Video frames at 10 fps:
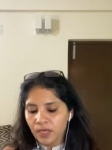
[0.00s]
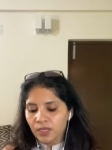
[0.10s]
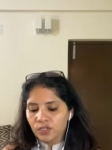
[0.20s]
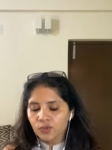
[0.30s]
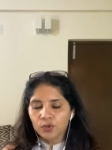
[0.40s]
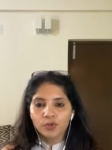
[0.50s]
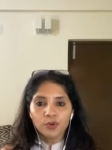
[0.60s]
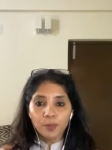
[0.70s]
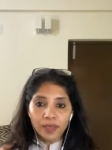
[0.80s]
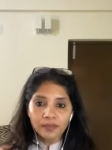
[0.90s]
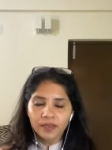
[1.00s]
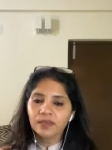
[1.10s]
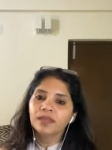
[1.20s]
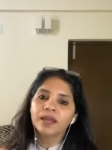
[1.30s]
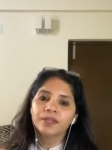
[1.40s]
So you may
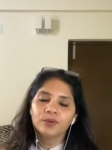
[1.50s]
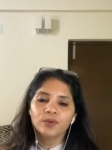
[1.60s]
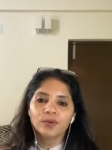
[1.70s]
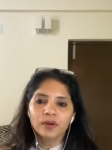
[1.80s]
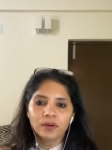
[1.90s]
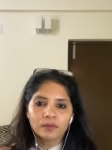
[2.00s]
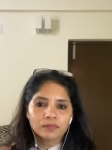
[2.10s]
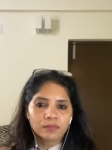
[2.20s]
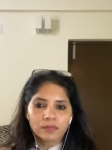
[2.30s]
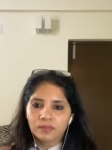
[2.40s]
think that, you know, um,